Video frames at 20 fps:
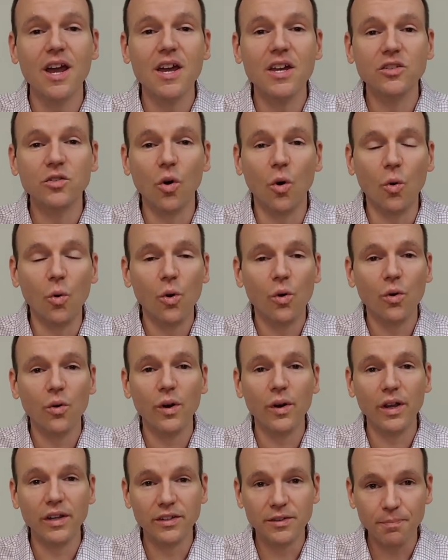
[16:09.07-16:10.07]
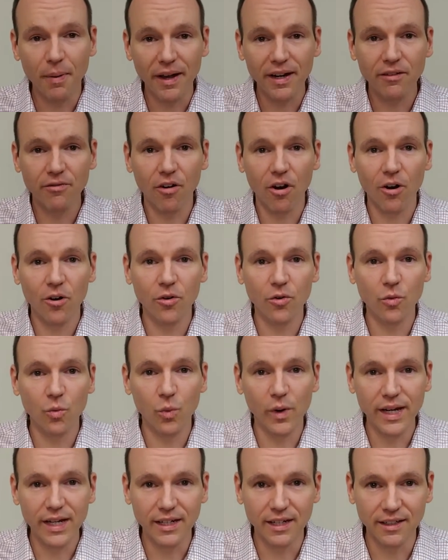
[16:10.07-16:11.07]
So in spite of our own
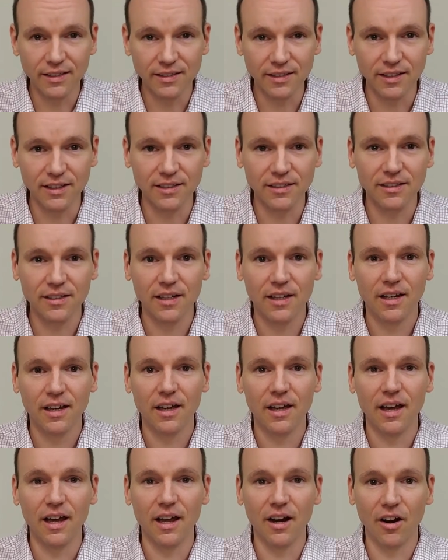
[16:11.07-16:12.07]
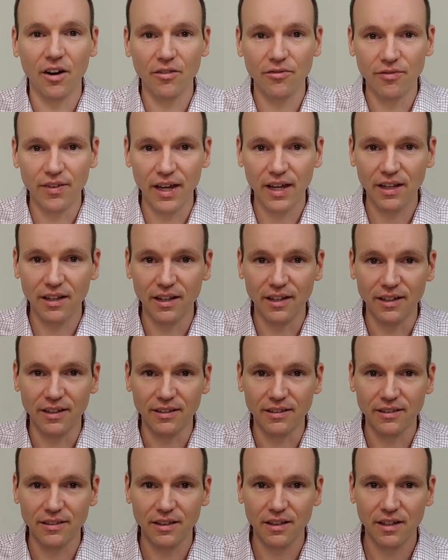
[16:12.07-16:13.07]
weaknesses and our
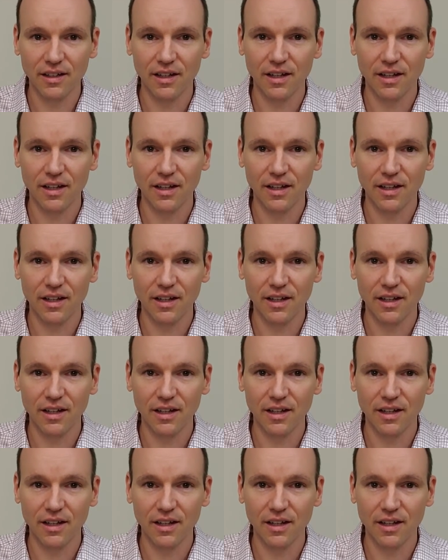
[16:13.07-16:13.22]
failings,